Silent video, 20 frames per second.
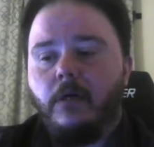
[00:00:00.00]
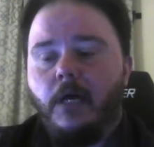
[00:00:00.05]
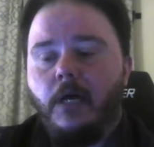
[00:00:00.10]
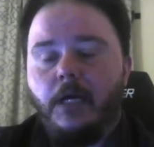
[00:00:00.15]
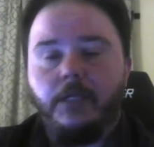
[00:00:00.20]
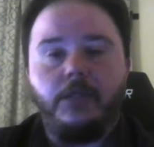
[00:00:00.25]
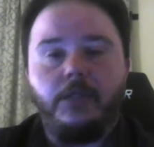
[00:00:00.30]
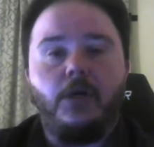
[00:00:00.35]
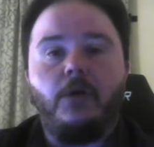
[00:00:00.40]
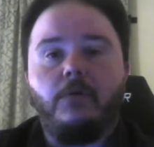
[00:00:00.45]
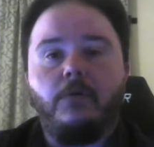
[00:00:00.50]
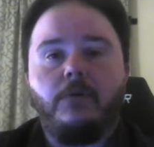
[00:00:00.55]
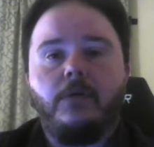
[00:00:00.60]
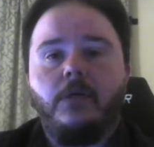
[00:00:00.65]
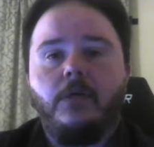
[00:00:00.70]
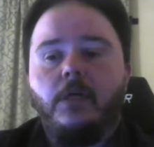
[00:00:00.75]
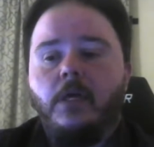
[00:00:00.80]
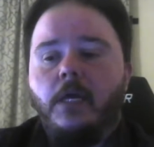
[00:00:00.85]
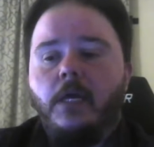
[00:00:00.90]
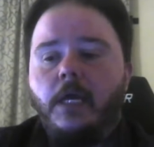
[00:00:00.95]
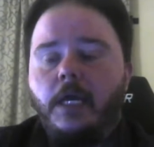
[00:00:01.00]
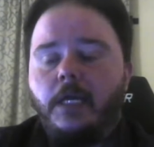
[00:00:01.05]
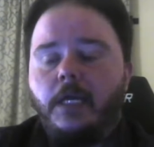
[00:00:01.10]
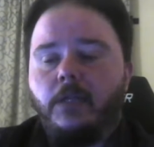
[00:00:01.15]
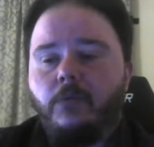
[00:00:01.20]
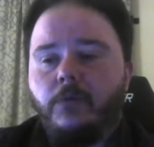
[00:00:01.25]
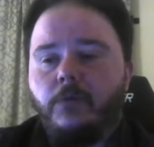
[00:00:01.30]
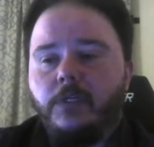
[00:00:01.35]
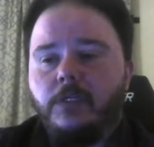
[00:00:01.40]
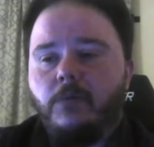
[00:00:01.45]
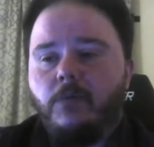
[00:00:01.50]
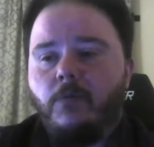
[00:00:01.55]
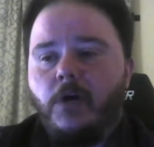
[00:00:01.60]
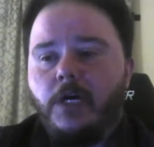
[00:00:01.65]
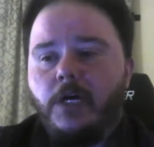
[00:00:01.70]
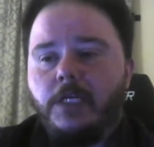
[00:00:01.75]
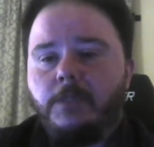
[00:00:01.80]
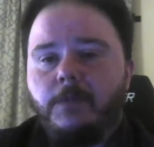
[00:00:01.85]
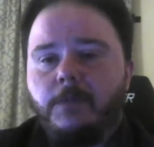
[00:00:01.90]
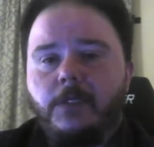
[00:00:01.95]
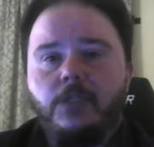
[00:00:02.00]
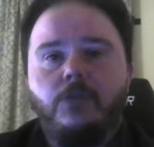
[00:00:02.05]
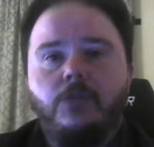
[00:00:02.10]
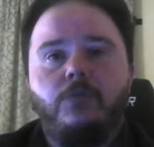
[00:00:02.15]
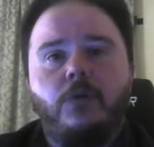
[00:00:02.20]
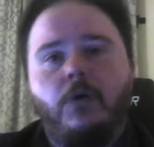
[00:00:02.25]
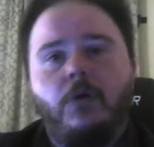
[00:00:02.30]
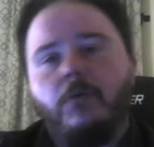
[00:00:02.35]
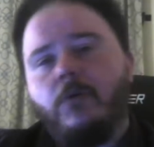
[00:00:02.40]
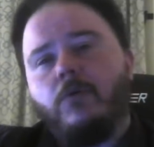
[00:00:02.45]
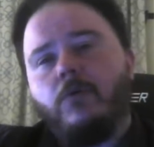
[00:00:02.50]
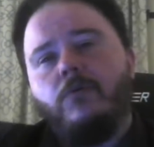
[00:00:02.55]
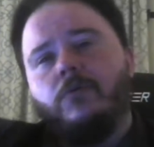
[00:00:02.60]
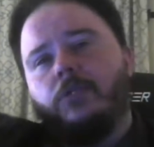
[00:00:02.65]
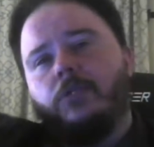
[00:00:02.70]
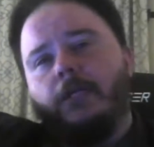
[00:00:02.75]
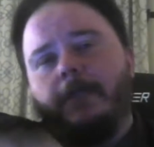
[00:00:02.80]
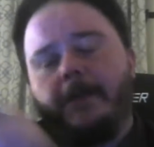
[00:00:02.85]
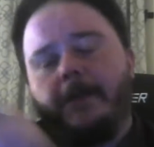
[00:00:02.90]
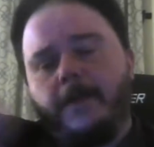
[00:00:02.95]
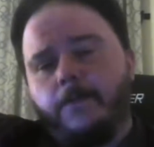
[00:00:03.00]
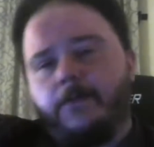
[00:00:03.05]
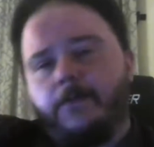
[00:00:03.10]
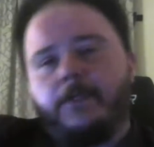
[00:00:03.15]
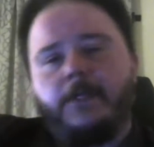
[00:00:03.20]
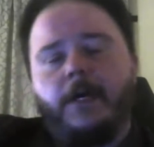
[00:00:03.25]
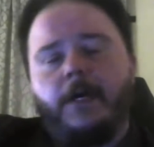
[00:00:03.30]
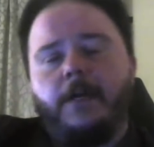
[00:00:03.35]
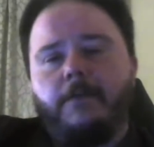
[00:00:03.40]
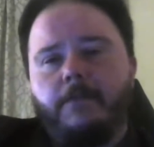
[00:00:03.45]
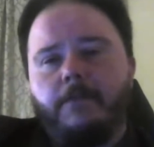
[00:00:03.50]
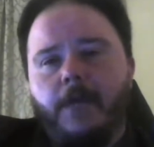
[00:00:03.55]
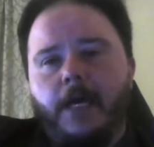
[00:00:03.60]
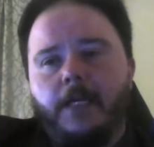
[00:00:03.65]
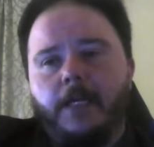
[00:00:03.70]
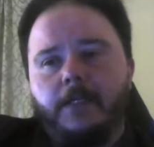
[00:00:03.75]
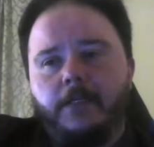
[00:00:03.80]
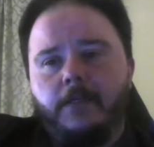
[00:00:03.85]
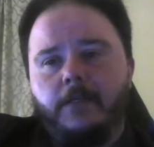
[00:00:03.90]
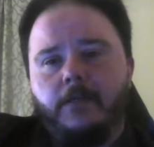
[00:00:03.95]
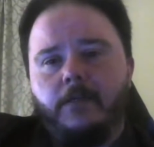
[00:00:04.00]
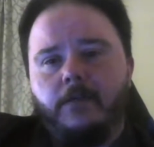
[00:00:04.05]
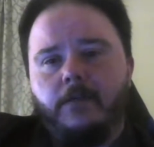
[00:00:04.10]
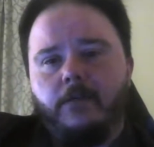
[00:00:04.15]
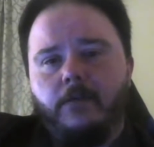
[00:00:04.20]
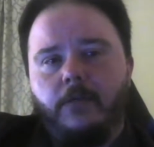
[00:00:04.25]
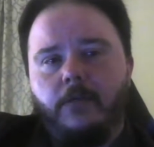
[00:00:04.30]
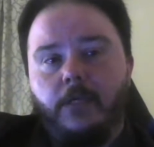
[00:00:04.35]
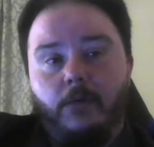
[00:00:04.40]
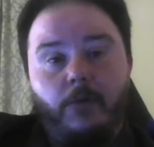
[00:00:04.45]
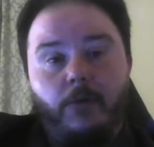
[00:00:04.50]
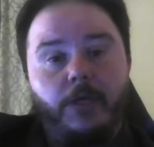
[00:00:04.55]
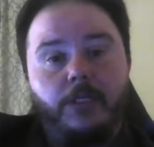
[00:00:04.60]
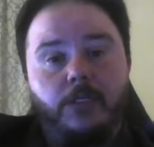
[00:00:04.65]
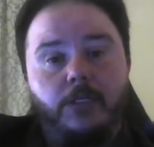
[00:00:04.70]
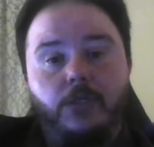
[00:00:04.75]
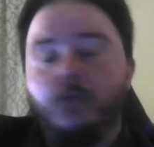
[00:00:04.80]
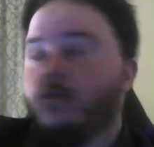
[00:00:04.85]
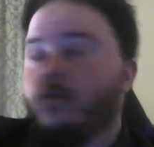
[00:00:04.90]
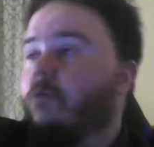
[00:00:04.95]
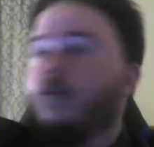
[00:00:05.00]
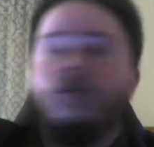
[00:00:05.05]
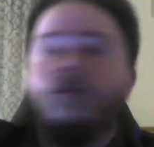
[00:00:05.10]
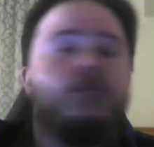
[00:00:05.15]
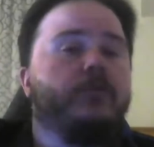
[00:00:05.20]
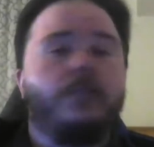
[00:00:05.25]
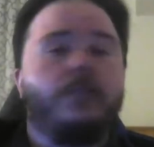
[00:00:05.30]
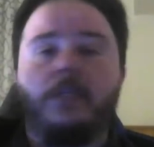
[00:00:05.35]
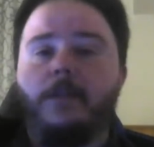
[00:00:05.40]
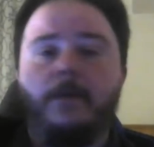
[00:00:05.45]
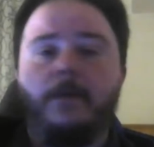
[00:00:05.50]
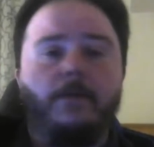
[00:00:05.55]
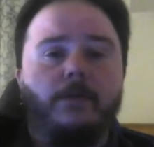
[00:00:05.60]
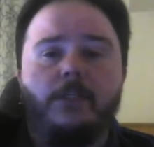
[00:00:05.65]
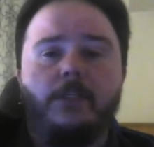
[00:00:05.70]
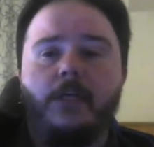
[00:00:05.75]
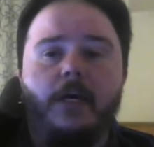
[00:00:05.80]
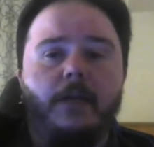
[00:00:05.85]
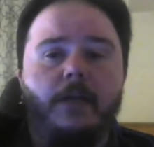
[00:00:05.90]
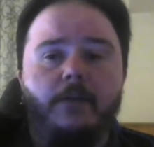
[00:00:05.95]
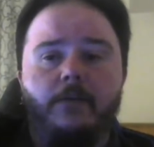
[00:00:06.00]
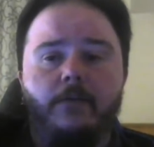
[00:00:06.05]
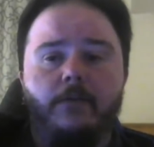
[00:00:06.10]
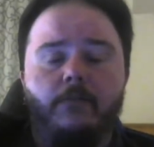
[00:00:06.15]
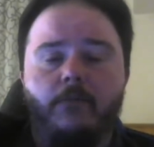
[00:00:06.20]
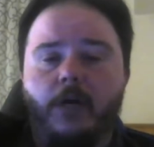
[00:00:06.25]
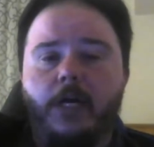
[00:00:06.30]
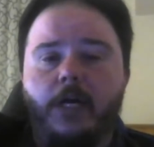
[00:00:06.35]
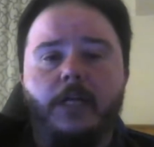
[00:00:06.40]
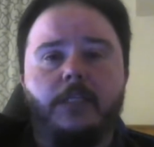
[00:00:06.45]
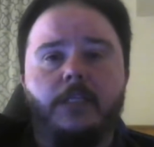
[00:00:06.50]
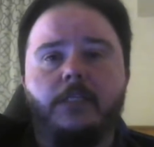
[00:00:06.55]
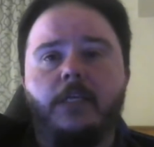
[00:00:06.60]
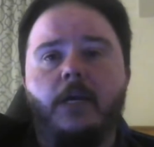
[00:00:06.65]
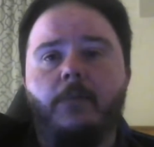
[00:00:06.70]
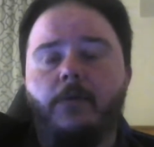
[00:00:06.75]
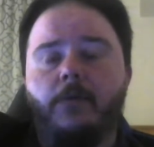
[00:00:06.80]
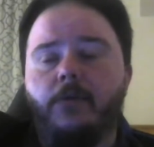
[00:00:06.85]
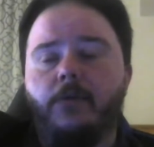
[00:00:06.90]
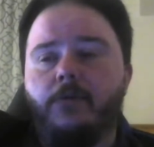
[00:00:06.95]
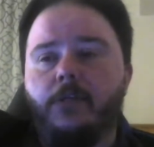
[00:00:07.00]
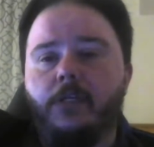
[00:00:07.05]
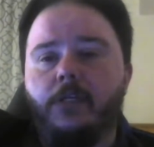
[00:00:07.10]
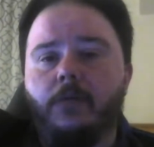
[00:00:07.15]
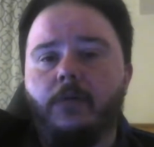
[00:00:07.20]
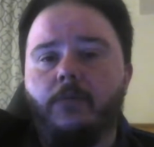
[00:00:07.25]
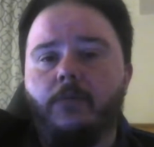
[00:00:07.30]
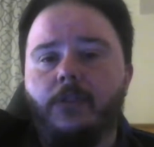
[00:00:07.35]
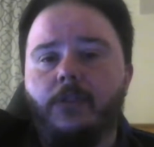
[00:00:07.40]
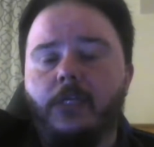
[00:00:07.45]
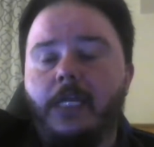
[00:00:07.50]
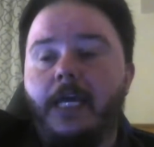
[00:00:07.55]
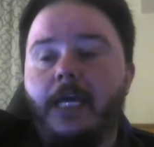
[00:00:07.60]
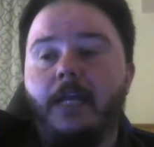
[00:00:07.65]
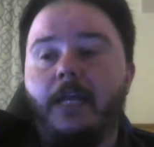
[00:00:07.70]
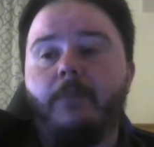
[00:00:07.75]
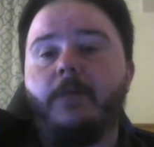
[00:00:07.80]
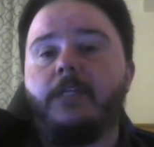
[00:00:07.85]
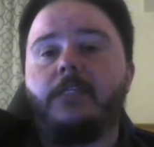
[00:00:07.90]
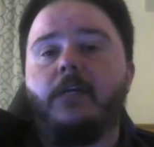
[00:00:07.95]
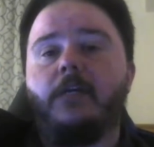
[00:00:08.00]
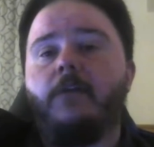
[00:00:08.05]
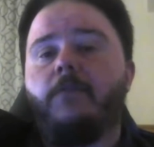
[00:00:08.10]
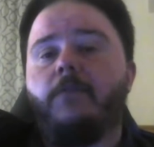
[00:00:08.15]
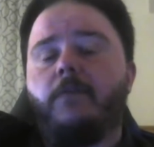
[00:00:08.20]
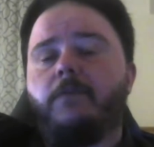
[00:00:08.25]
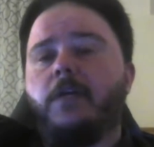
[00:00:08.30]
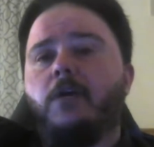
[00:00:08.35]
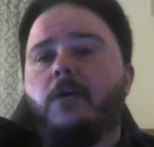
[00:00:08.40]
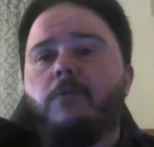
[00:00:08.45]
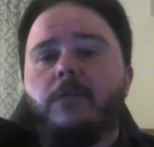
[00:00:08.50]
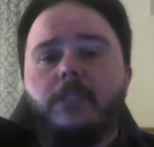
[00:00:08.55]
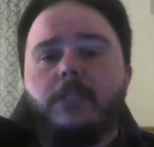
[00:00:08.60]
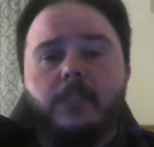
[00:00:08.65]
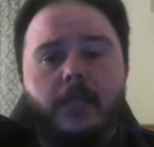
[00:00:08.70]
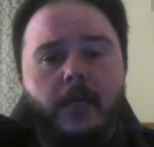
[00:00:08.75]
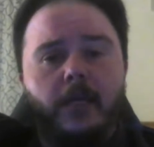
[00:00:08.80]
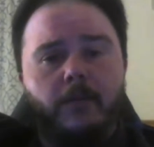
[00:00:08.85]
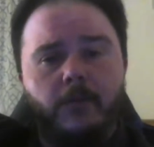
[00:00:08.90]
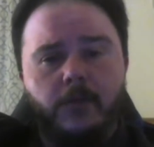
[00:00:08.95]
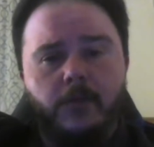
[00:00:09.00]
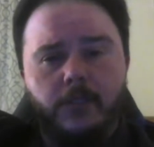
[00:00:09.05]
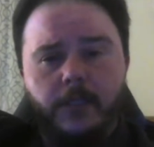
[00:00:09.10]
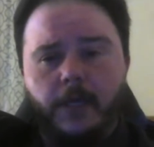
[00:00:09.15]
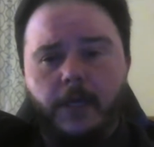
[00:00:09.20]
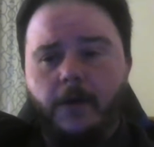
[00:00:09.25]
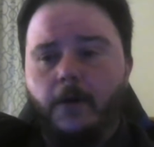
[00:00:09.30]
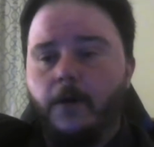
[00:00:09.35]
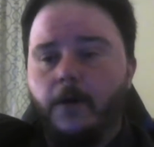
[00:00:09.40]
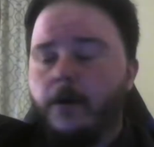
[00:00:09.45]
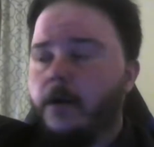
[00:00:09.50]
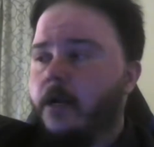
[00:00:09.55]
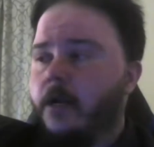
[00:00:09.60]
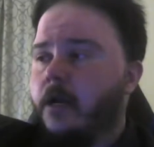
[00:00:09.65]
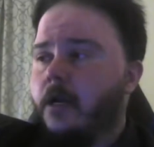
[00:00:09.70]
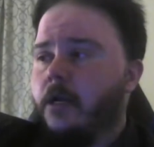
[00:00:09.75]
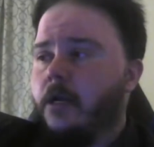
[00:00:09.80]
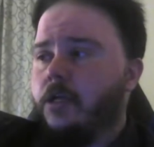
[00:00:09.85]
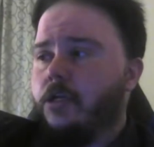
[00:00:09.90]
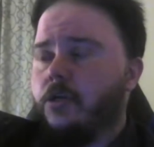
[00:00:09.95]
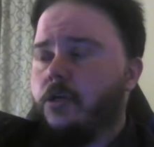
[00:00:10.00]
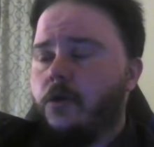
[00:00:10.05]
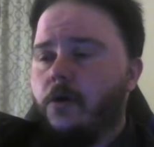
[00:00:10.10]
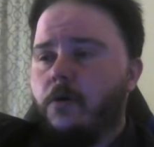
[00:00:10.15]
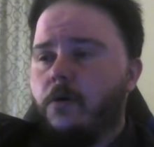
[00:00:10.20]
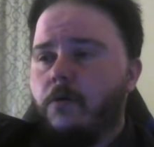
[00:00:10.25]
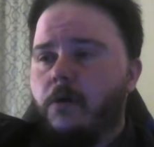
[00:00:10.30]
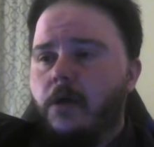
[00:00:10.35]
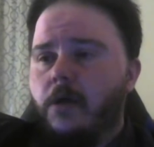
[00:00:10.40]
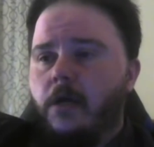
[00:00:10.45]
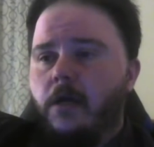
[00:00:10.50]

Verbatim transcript: I don't. And the reason why is because you don't know who's on the other side of that equation. You don't know who's on the other side, what kind of scammer you're dealing with. And Anna and myself have dealt with scammers that are, you know,